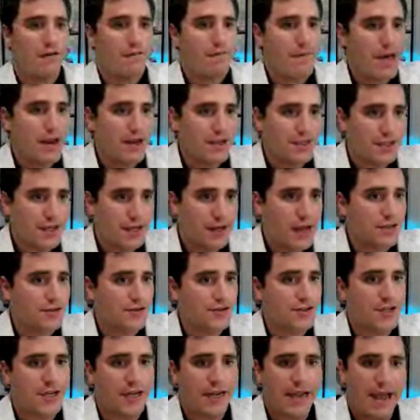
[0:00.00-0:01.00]
medicine, guys, you're
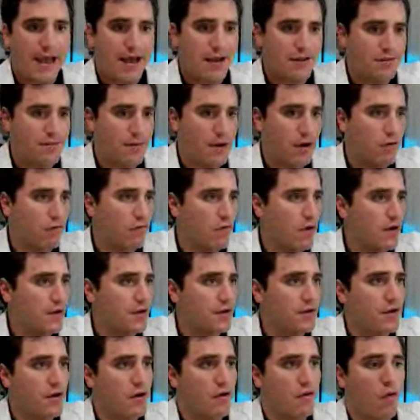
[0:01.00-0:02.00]
seeing ads about,
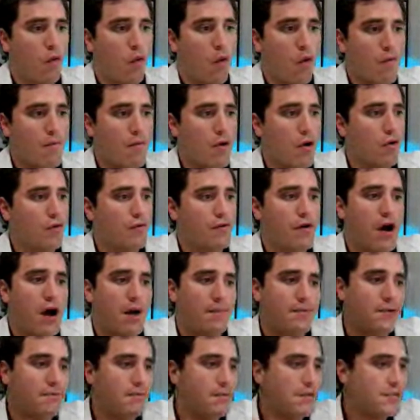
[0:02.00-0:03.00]
hormone
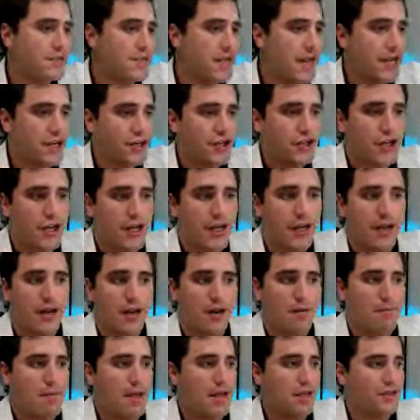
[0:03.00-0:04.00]
optimization
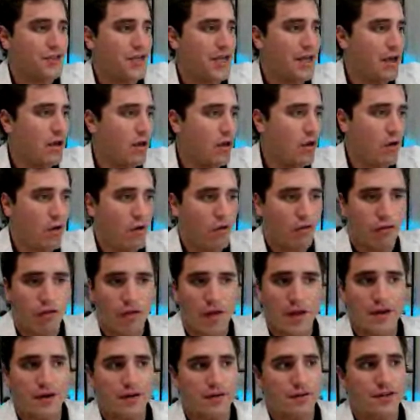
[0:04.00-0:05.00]
and men's health
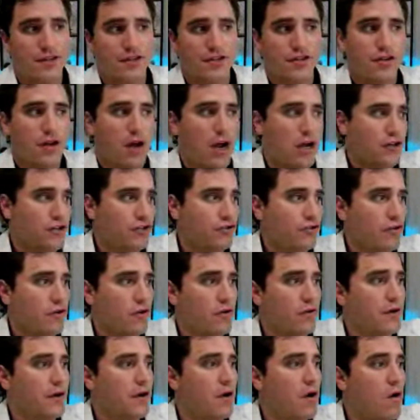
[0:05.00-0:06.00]
and
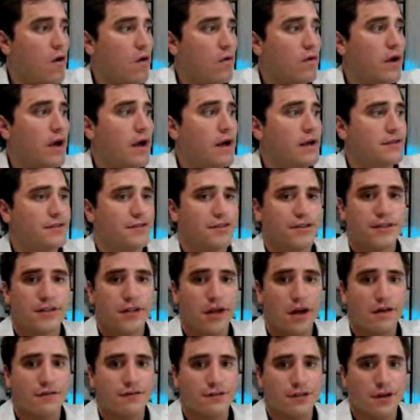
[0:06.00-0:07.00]
testosterone and all kinds of
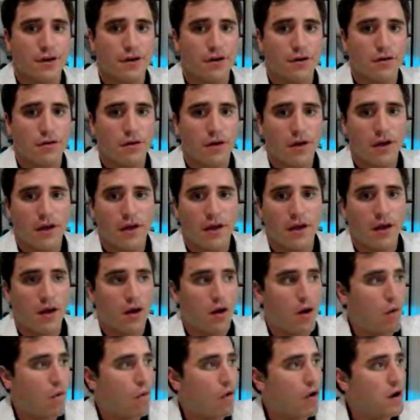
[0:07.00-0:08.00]
stuff. So
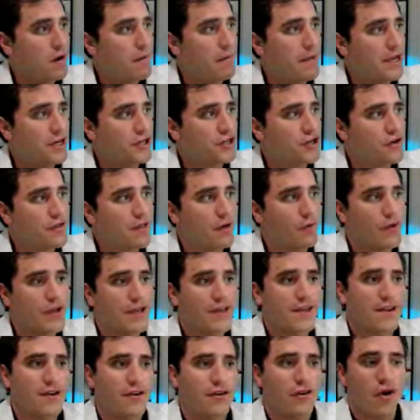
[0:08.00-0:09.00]
want to make sure that we
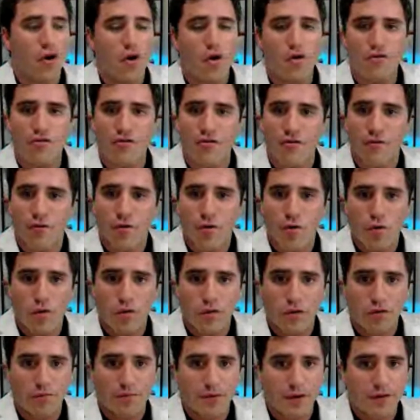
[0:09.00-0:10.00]
can go through a
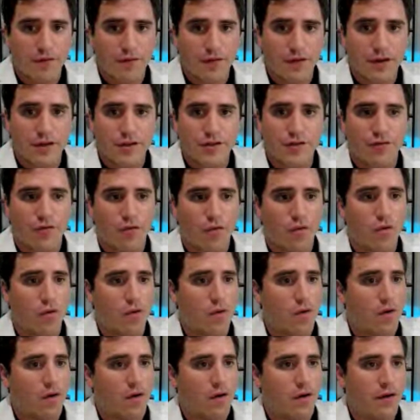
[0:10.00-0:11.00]
little bit of this
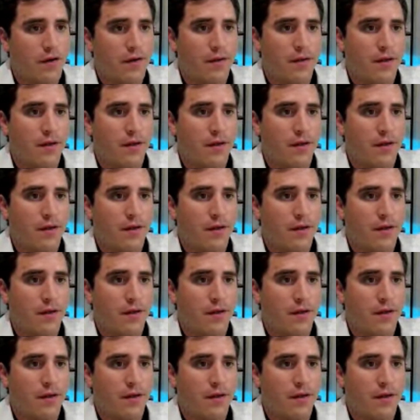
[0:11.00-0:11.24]
for